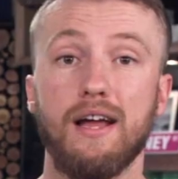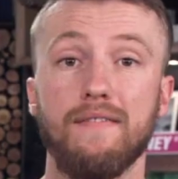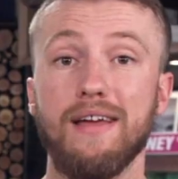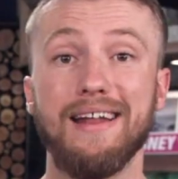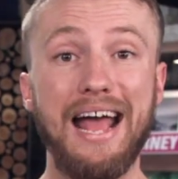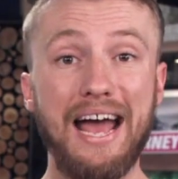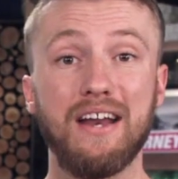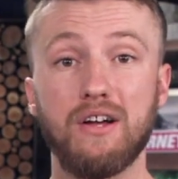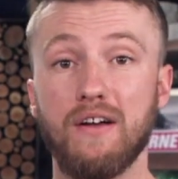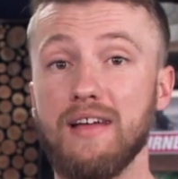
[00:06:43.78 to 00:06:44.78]
And then
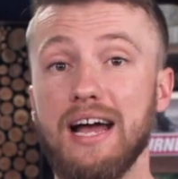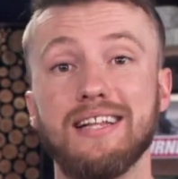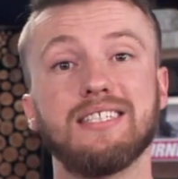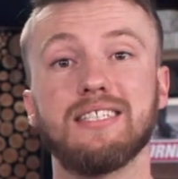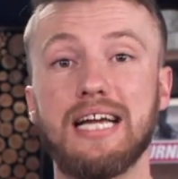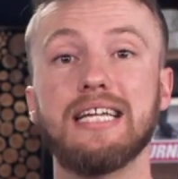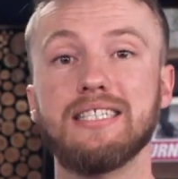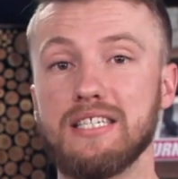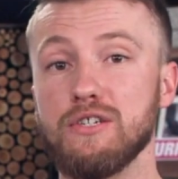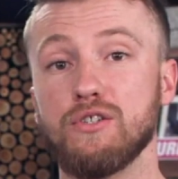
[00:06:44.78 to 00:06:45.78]
adding on that, site
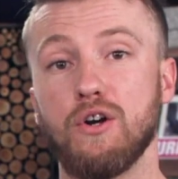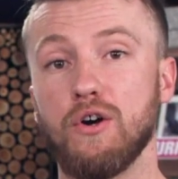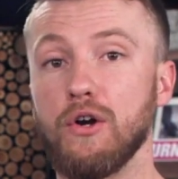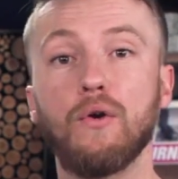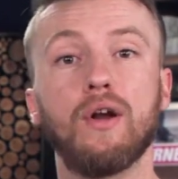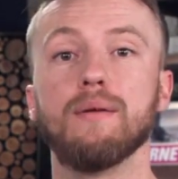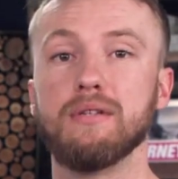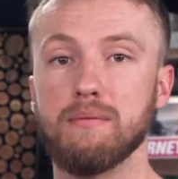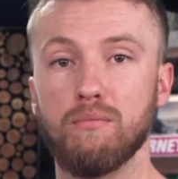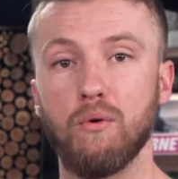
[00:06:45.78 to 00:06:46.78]
seals are
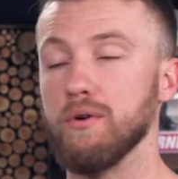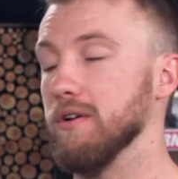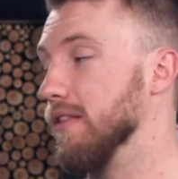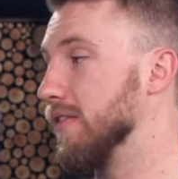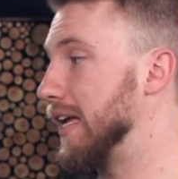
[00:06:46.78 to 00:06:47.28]
incredibly important.